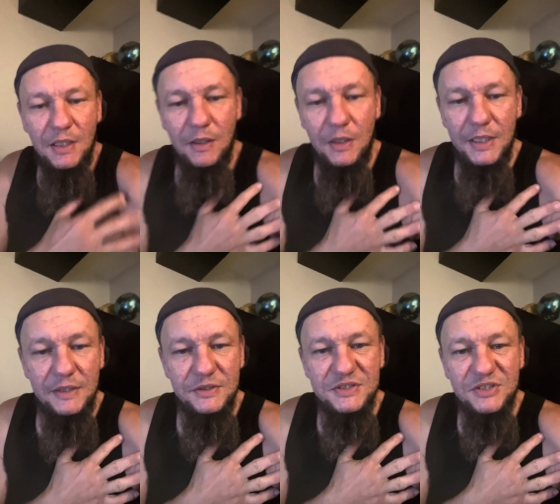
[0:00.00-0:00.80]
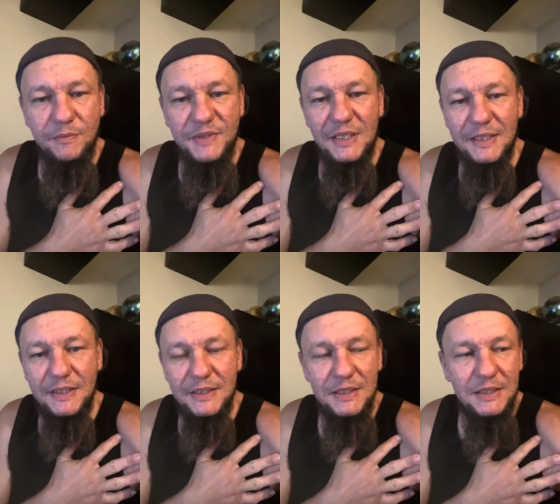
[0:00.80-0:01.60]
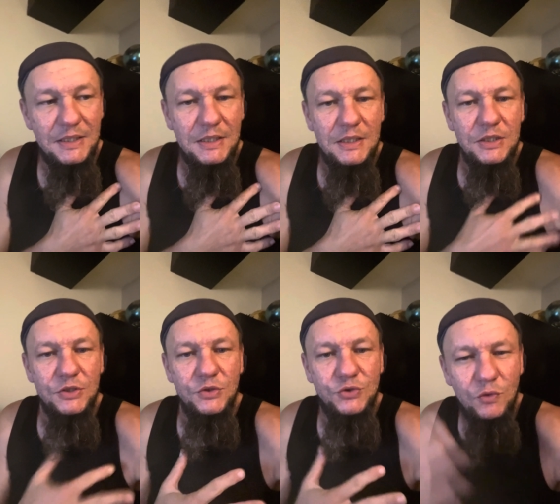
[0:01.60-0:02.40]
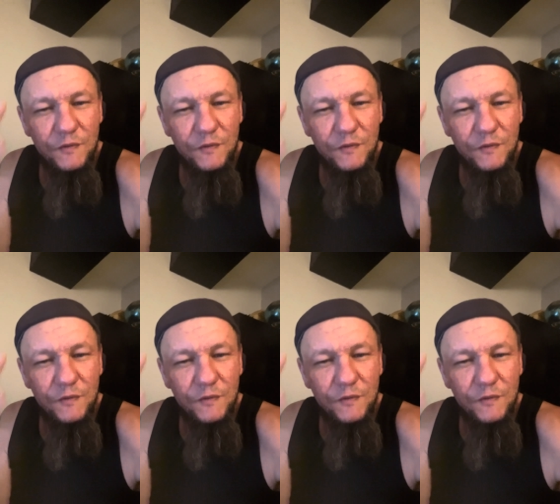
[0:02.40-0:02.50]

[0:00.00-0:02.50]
uh, it's something like uh, you do